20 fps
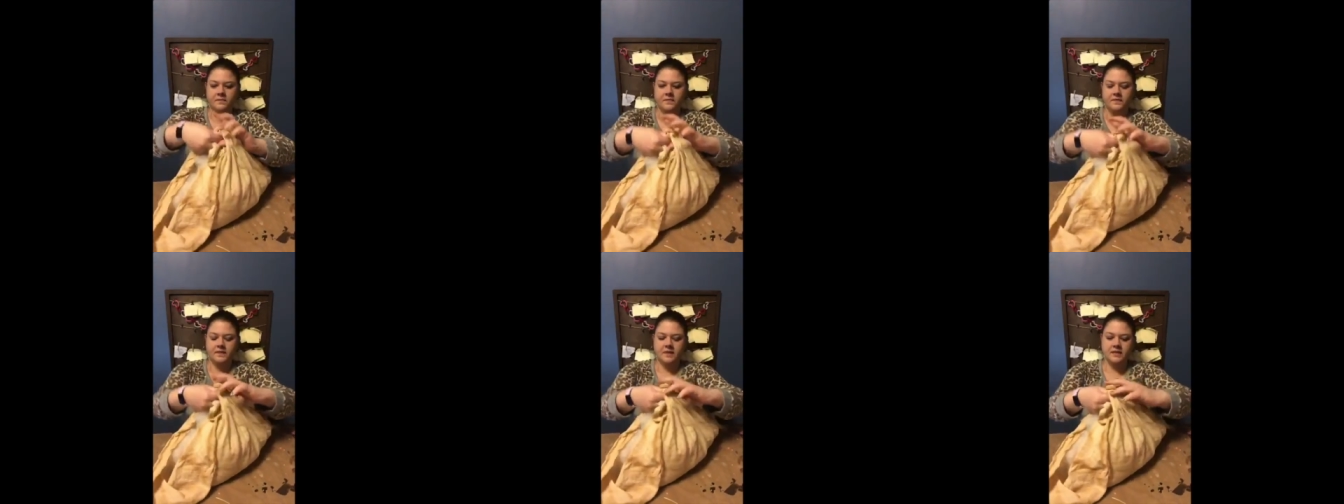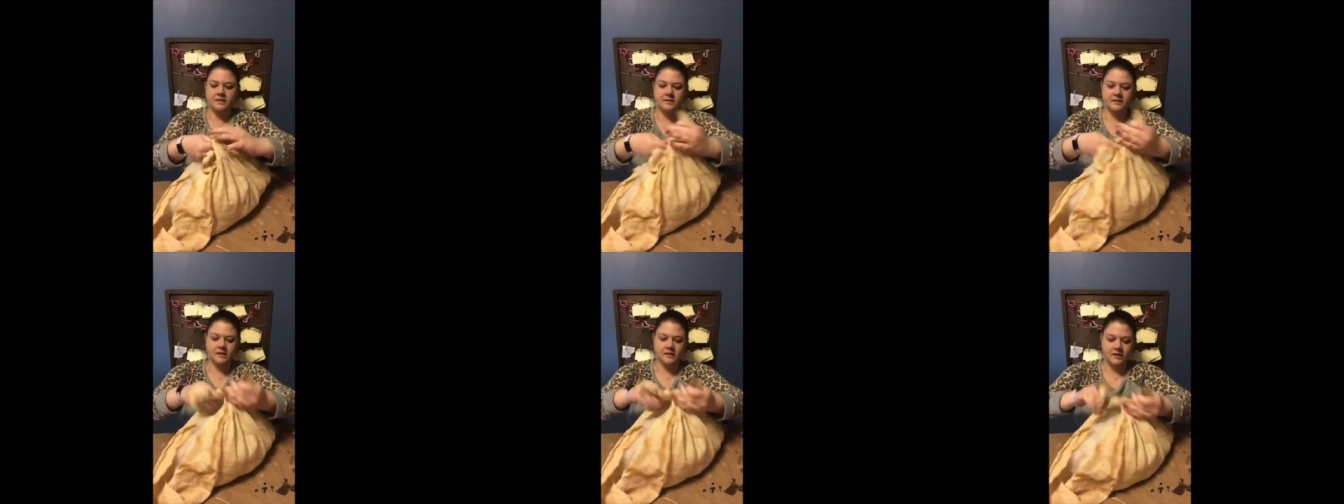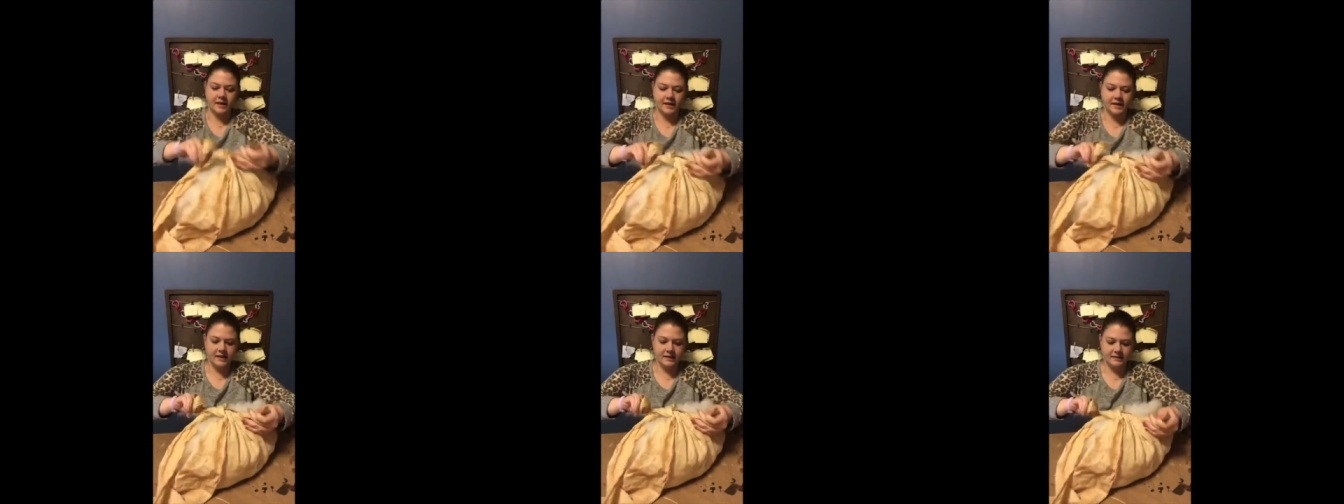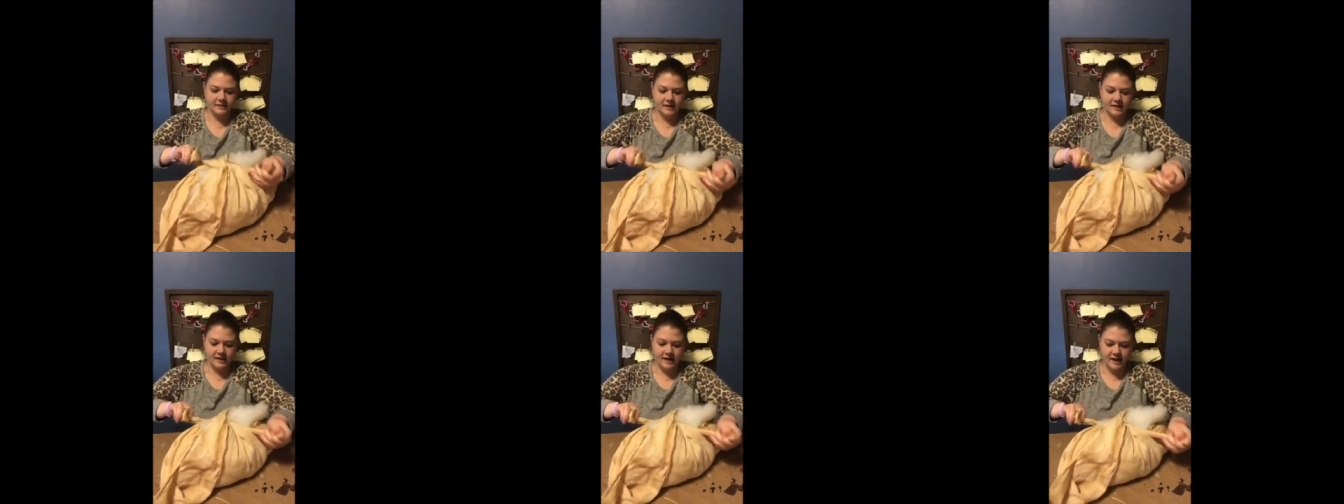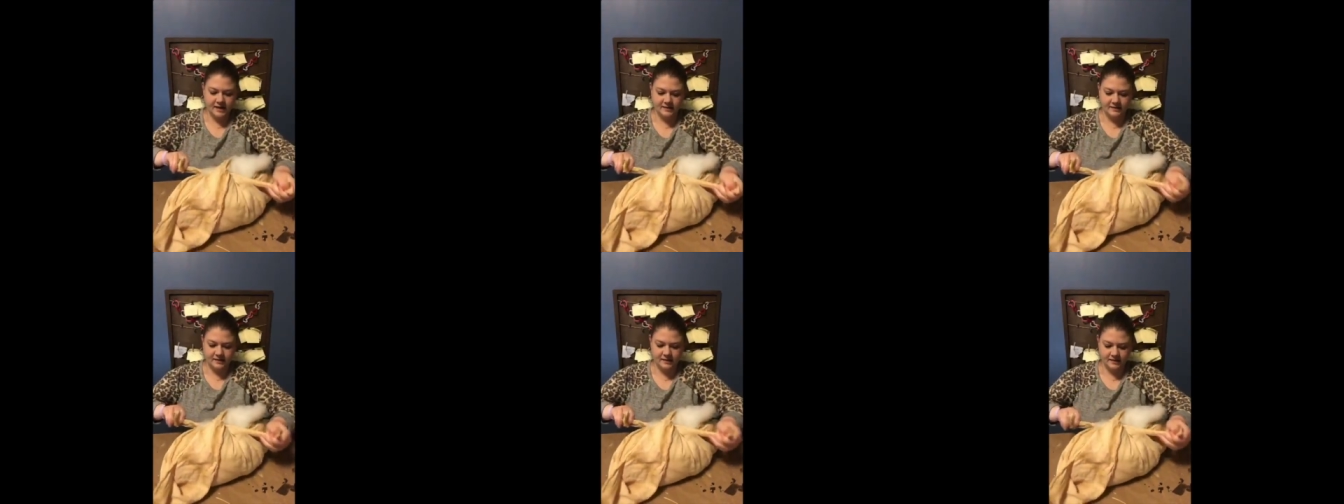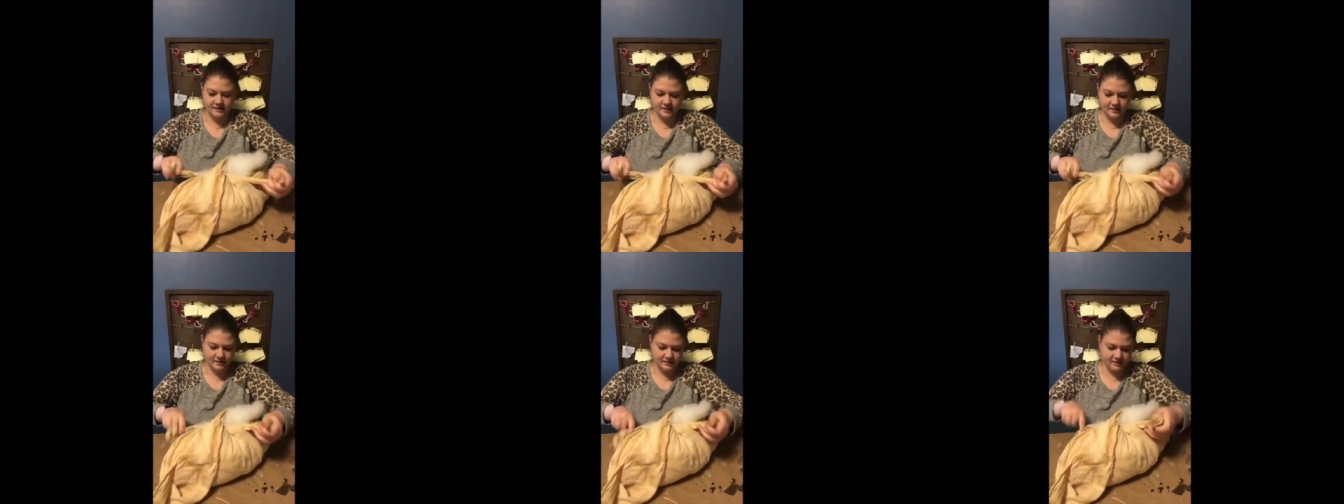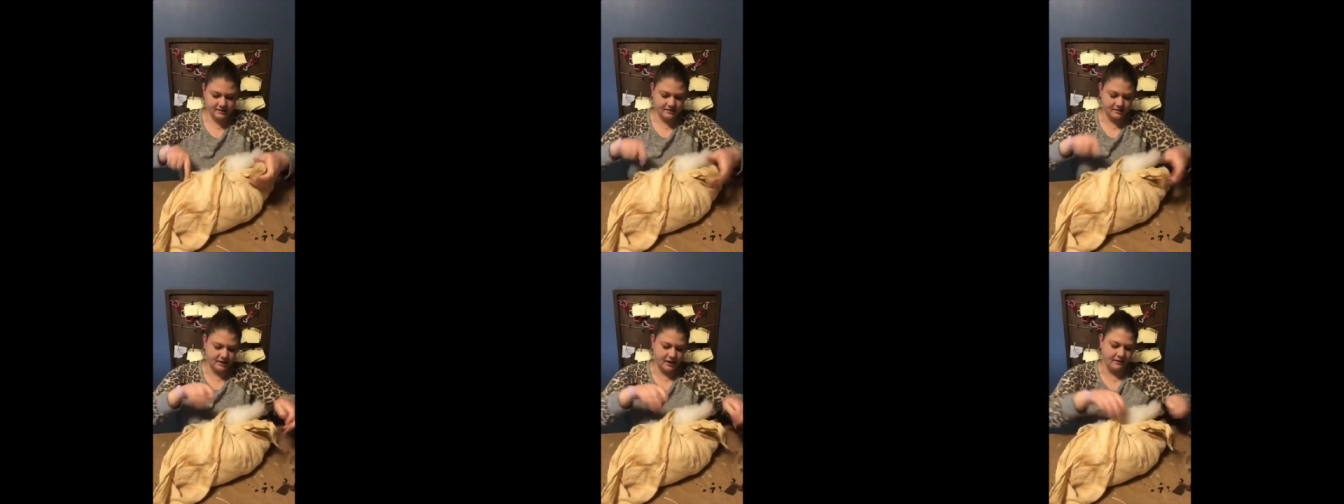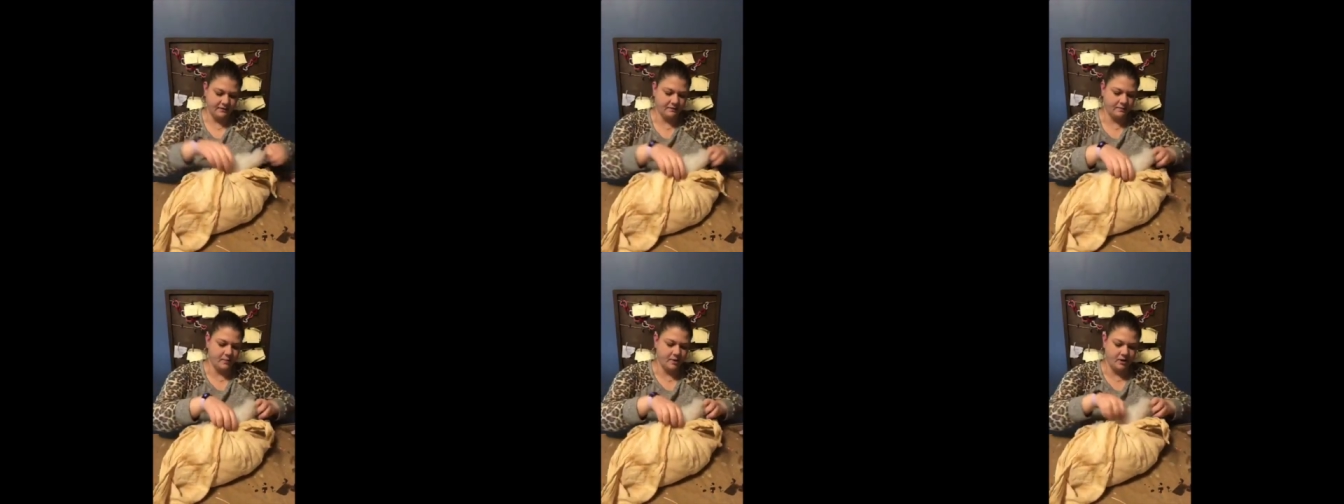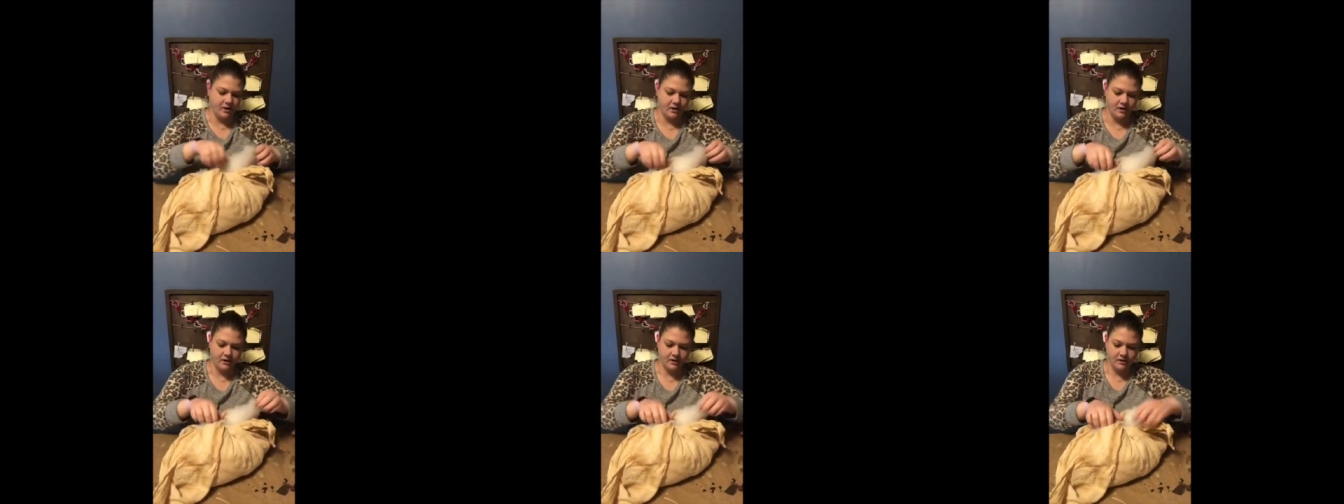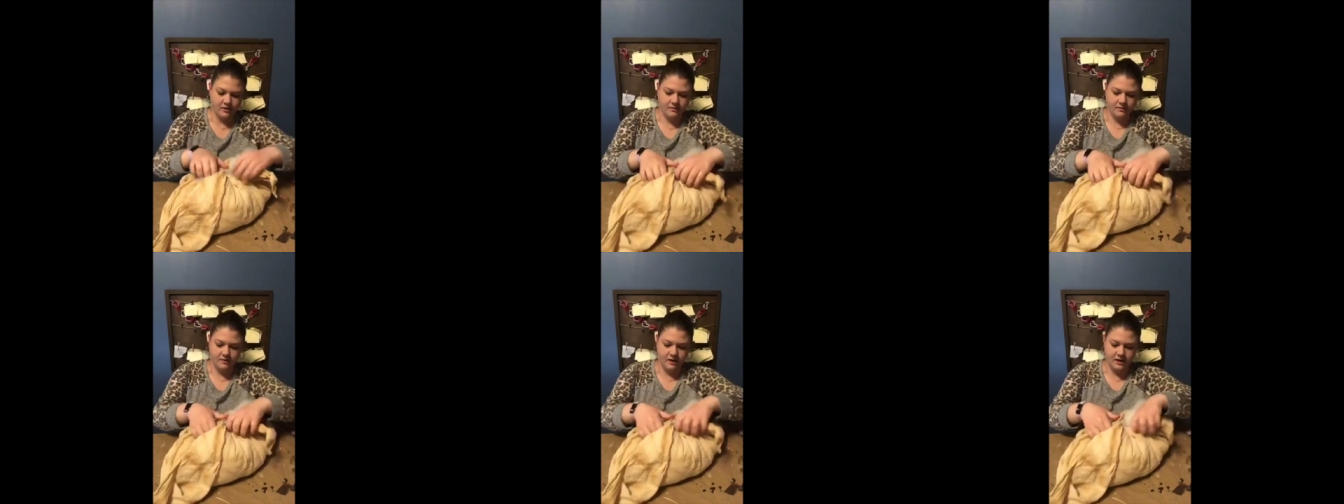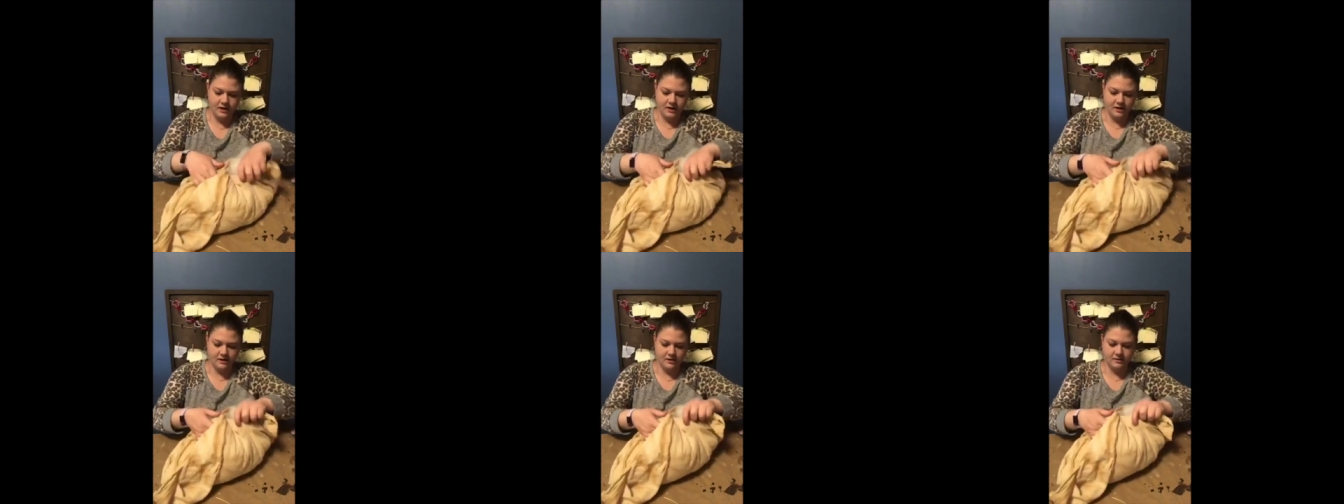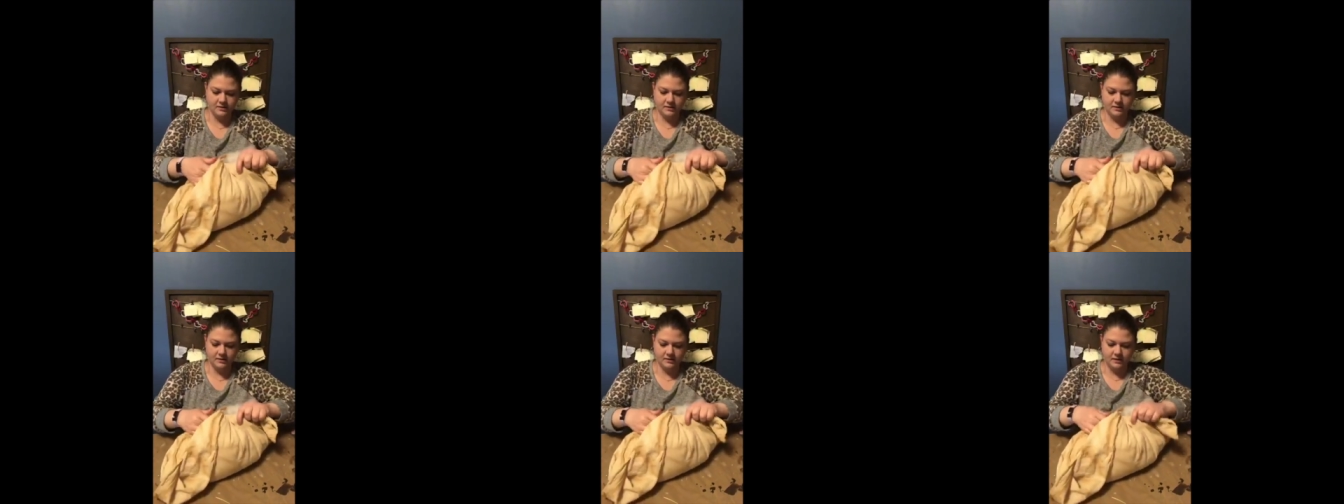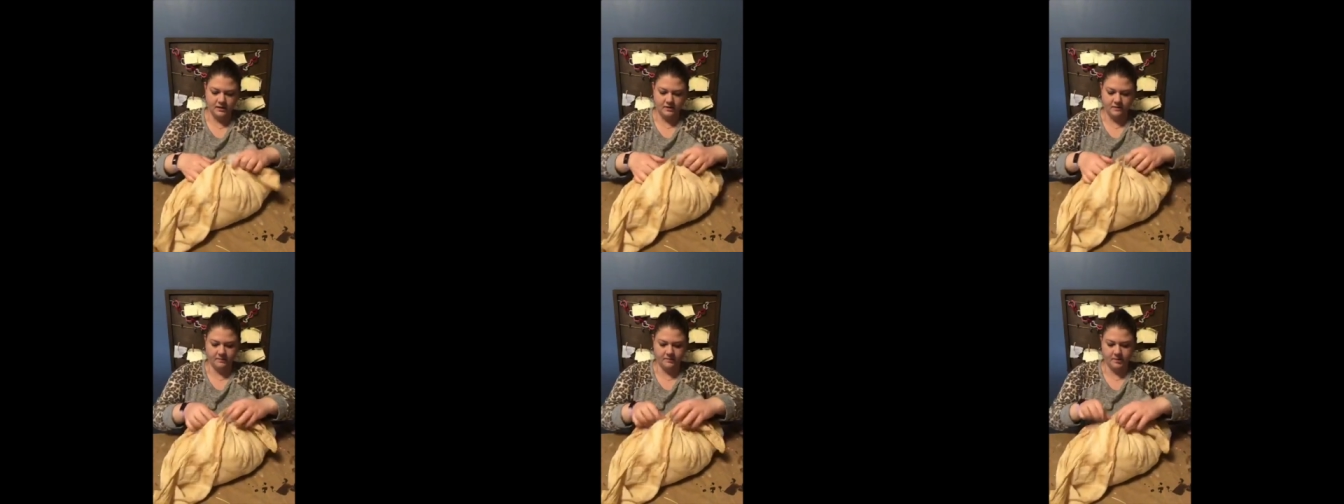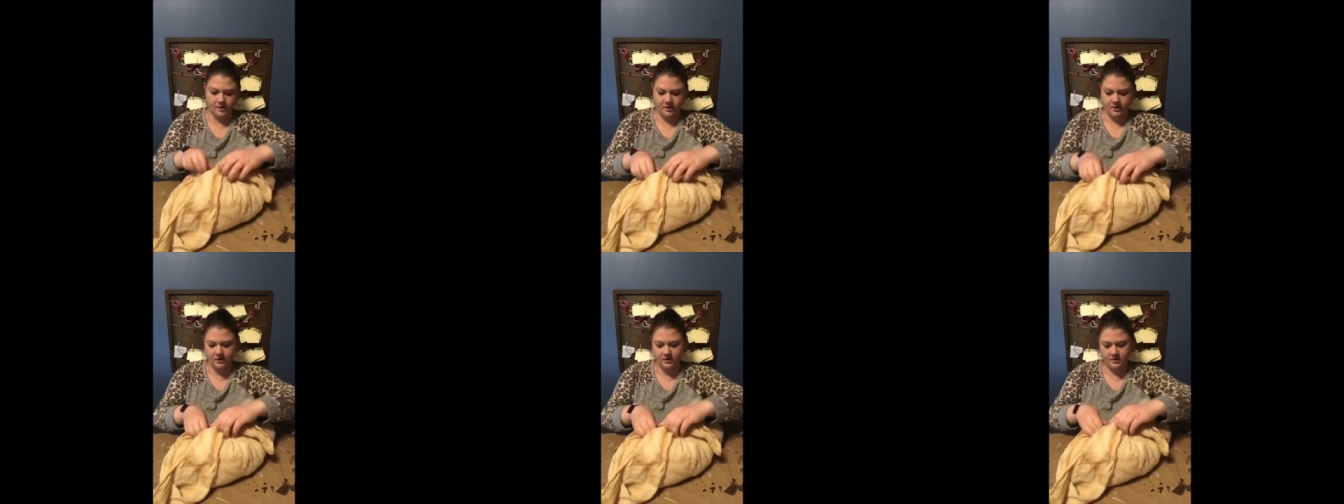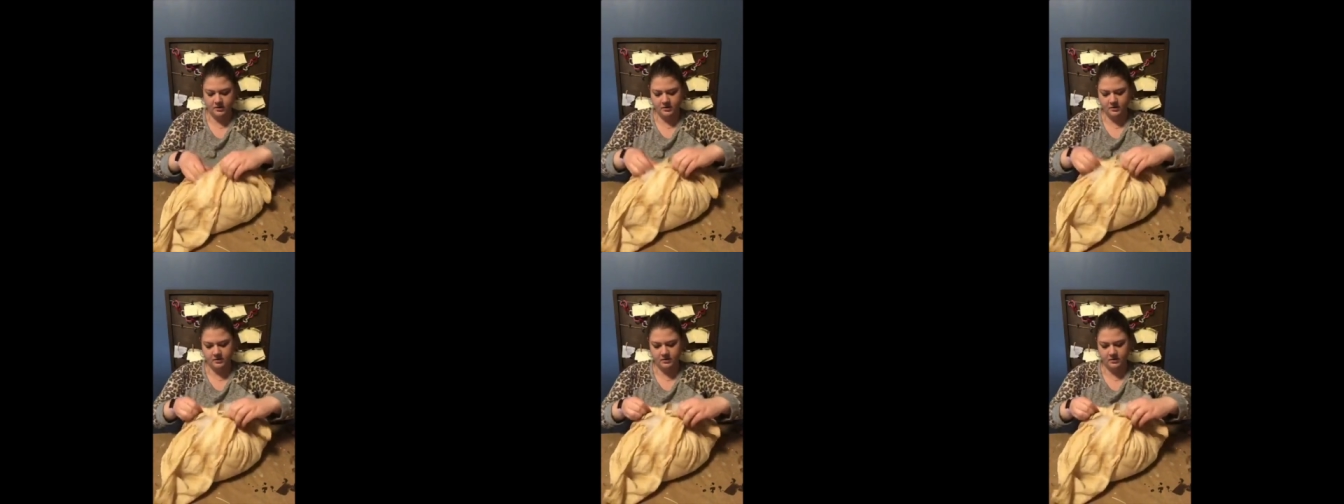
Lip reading: This, like I said, guys, this is the tough part. Right here is the tough part.